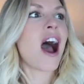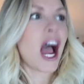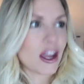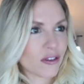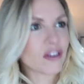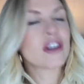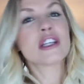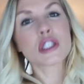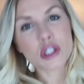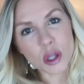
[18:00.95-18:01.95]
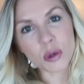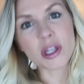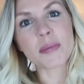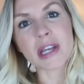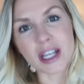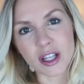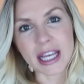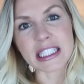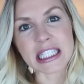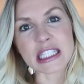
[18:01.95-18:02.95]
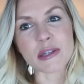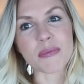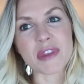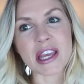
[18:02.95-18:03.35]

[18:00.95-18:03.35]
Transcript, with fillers: I have slowly been collecting some